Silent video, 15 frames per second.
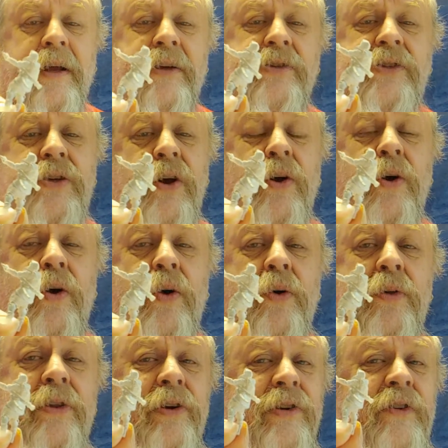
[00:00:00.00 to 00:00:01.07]
So
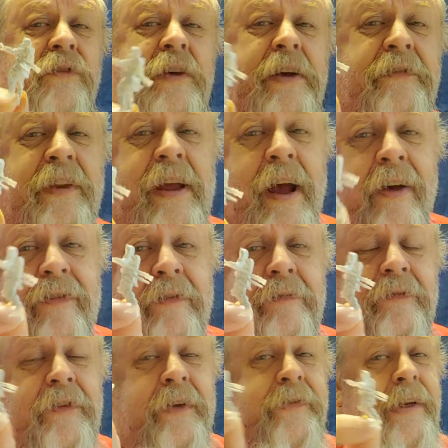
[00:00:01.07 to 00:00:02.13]
there's 50 of them.
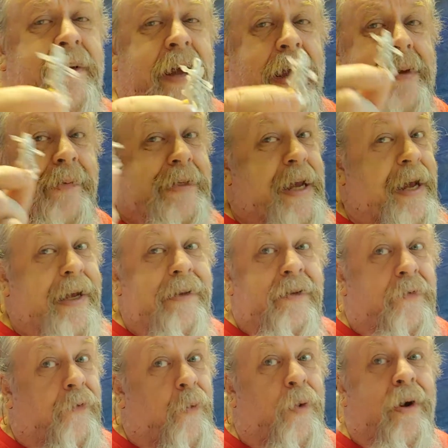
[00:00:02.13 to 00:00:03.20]
50 times 8 is
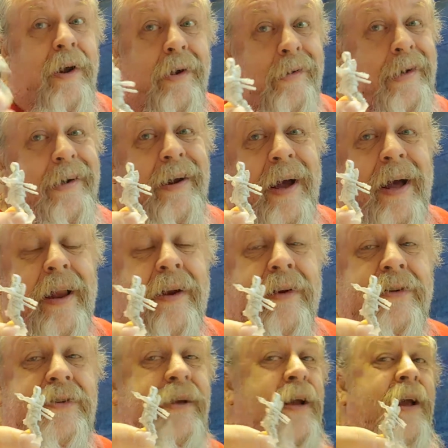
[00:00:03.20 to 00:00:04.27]

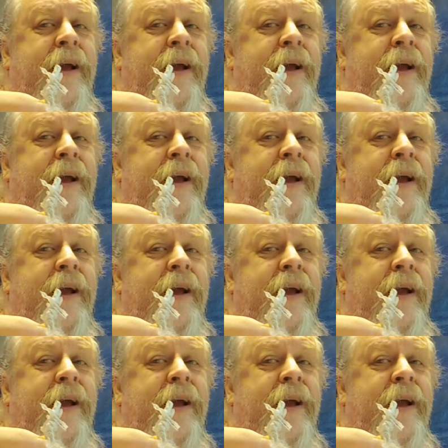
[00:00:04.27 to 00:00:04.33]
$400.